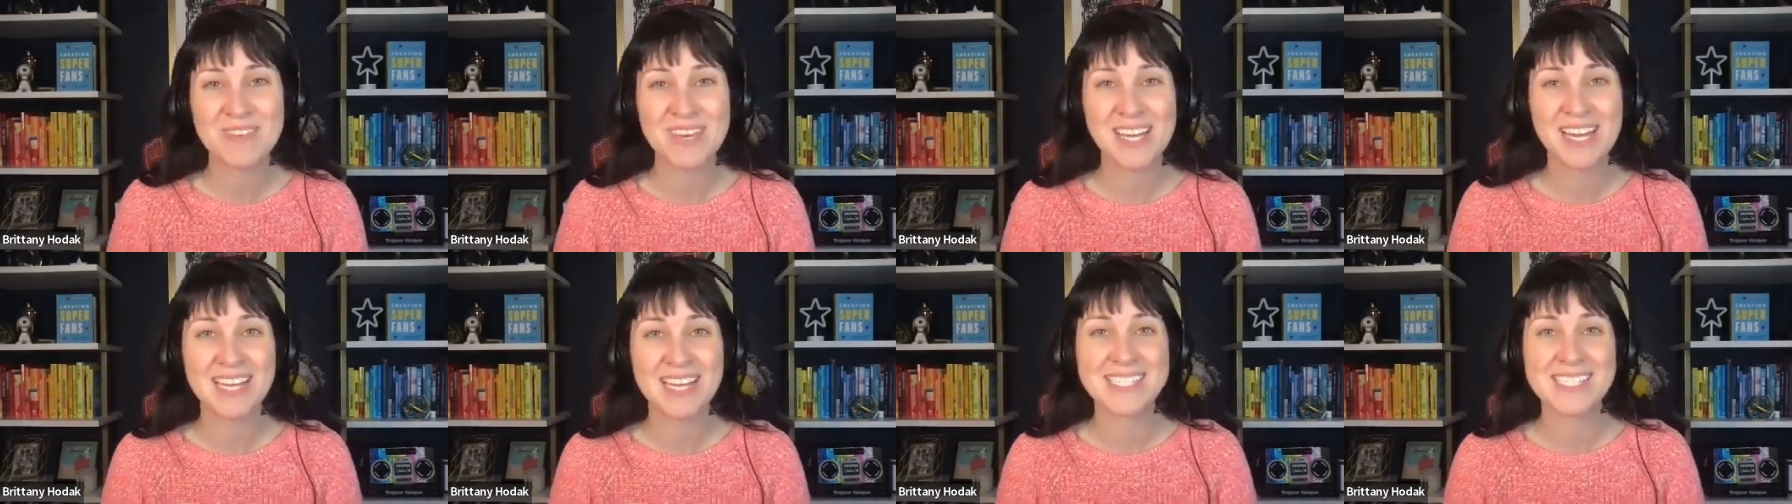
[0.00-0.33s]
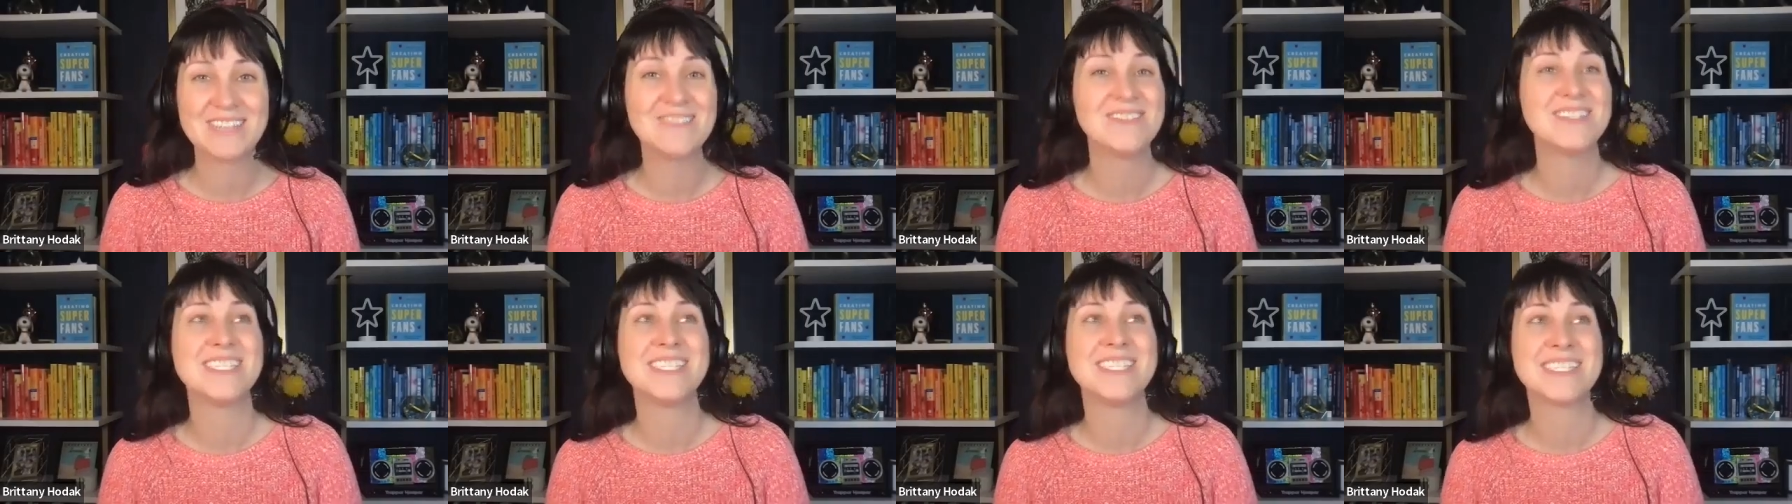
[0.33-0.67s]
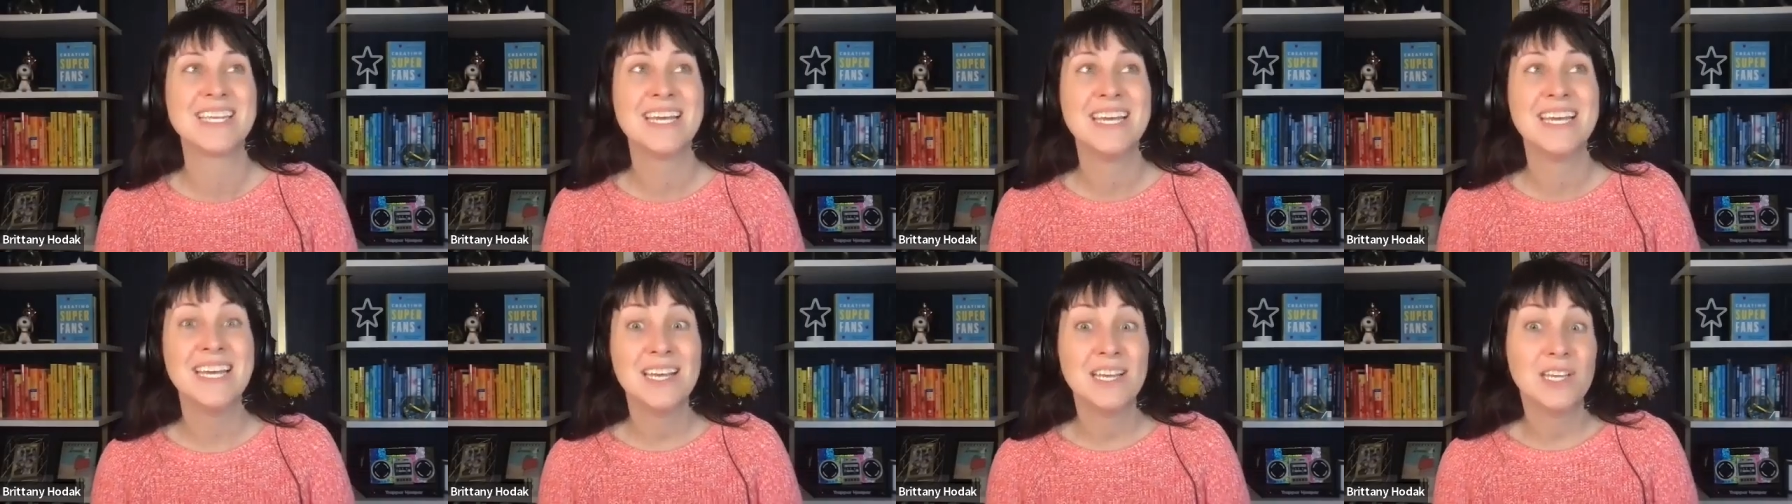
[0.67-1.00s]
because it was
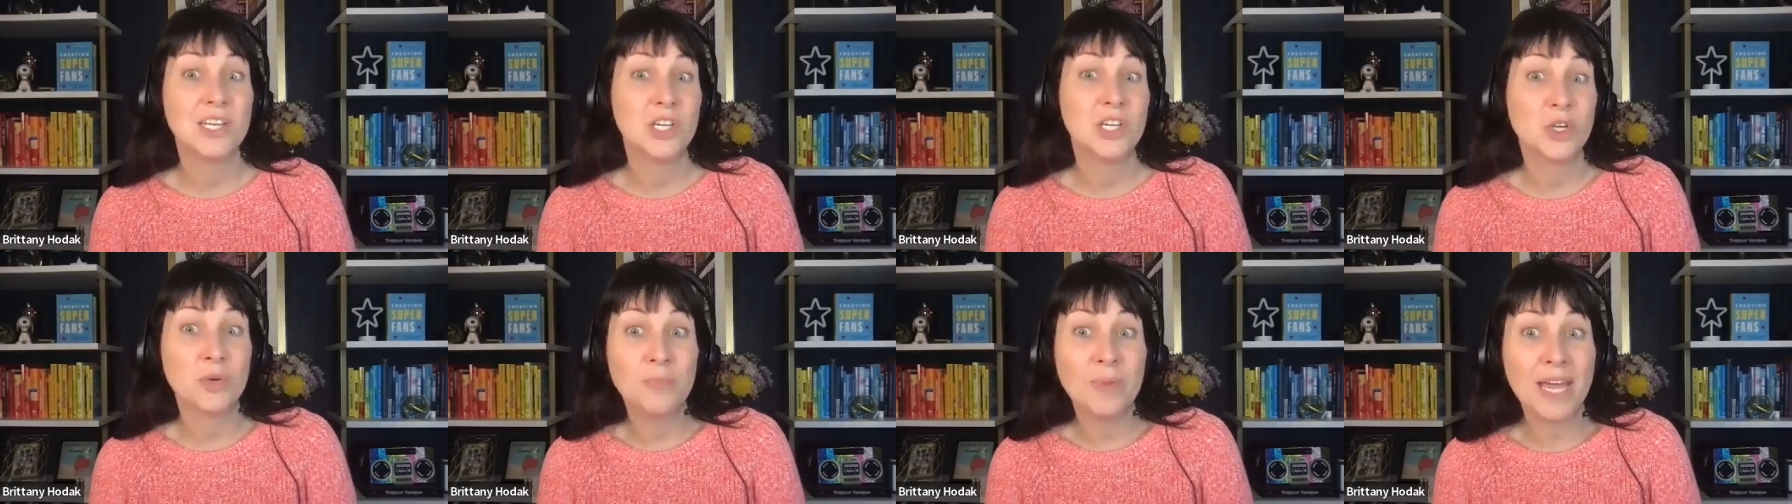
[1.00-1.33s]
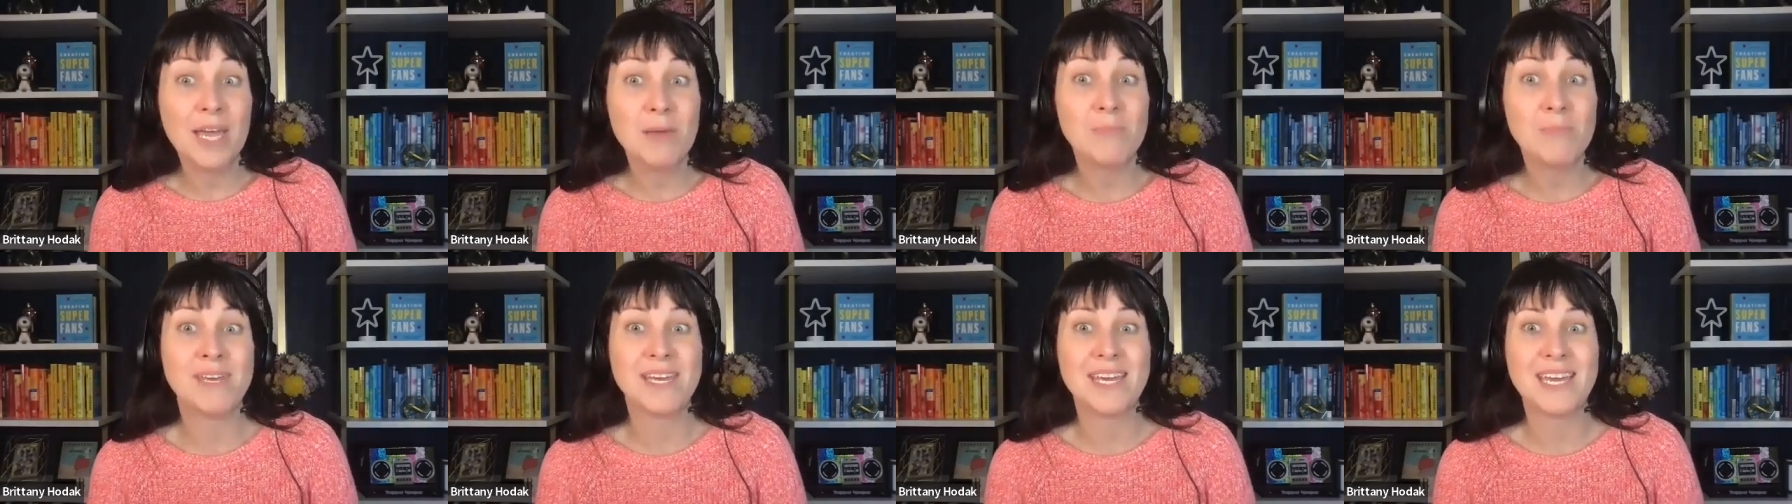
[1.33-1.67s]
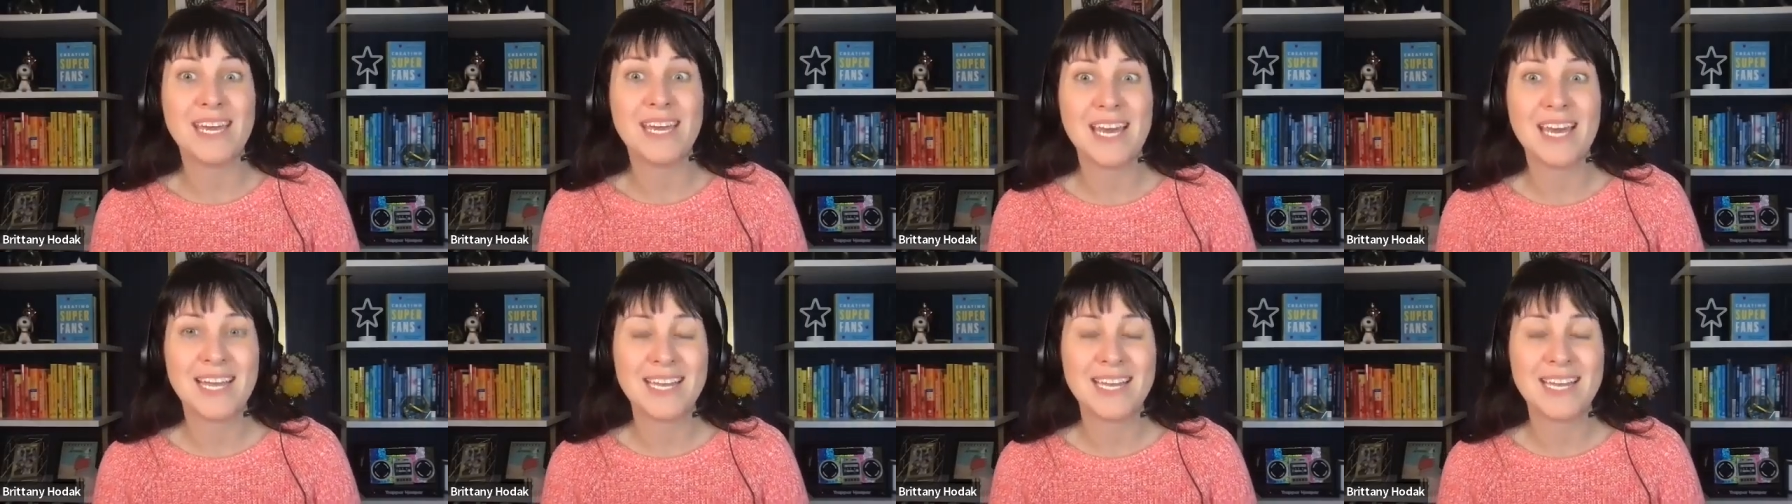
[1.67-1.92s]
your baby.